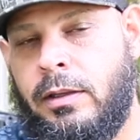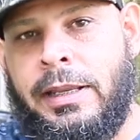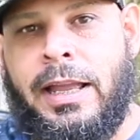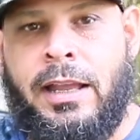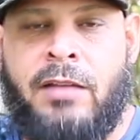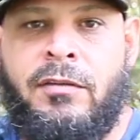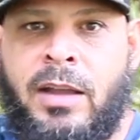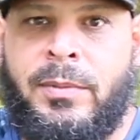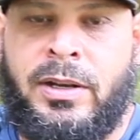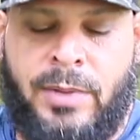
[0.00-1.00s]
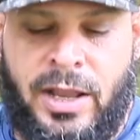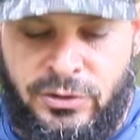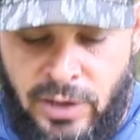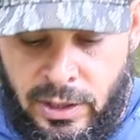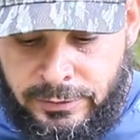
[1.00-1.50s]
yeah, I'd recommend the Bass
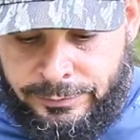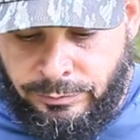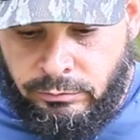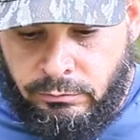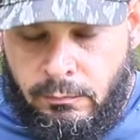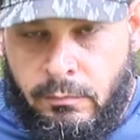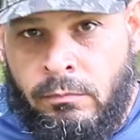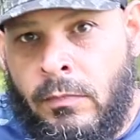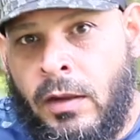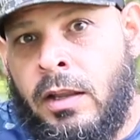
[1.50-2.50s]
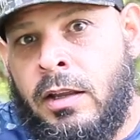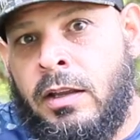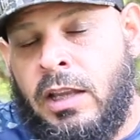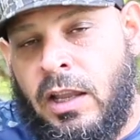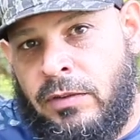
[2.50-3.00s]
Tracker.
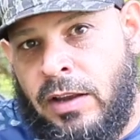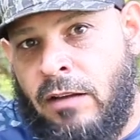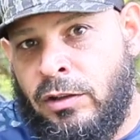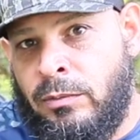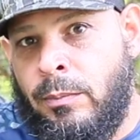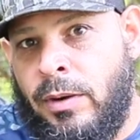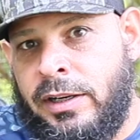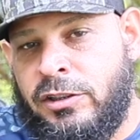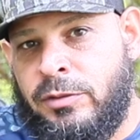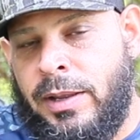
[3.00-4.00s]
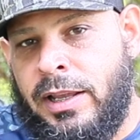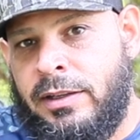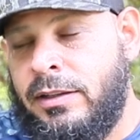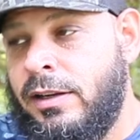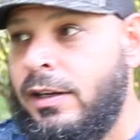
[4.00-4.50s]
If you have a little more money to
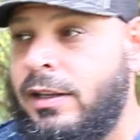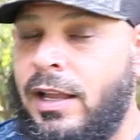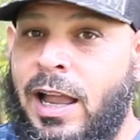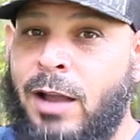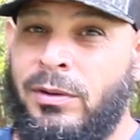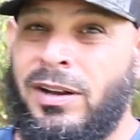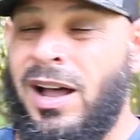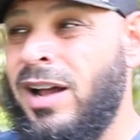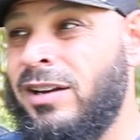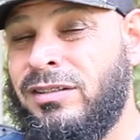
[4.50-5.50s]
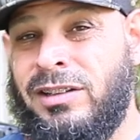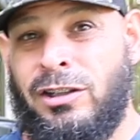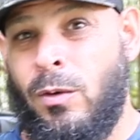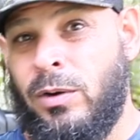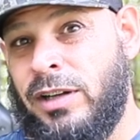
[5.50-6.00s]
spend, I would honestly
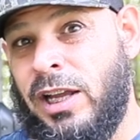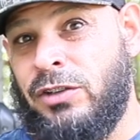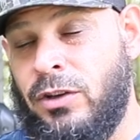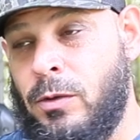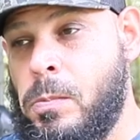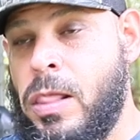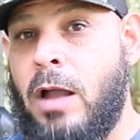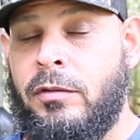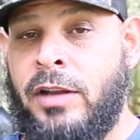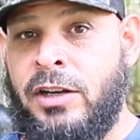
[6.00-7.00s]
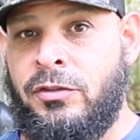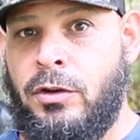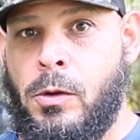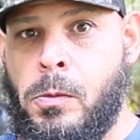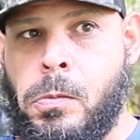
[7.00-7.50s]
go with a Nitro. Now,
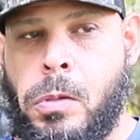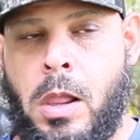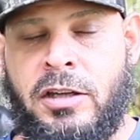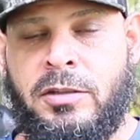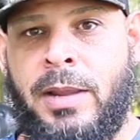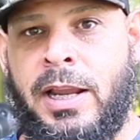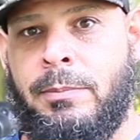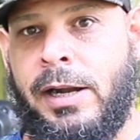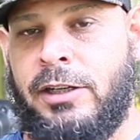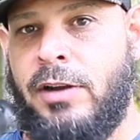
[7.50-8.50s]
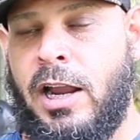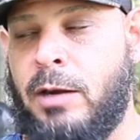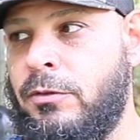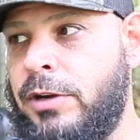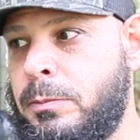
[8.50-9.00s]
Nitro is made by
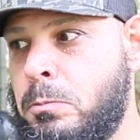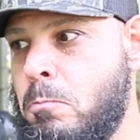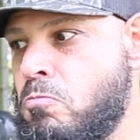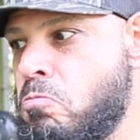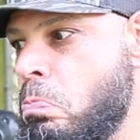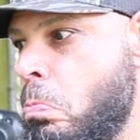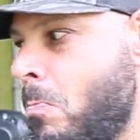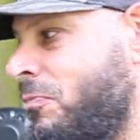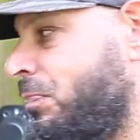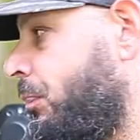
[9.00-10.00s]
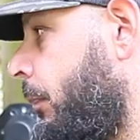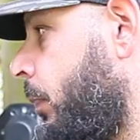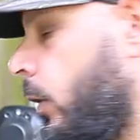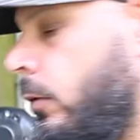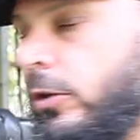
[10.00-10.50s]
Tracker Marine,
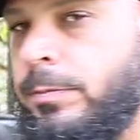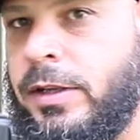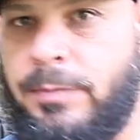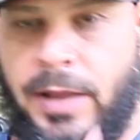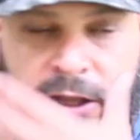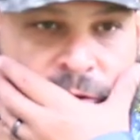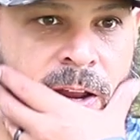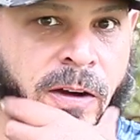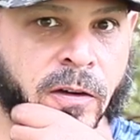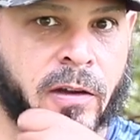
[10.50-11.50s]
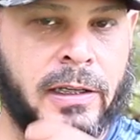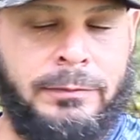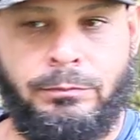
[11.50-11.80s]
which makes Bass Tracker, okay?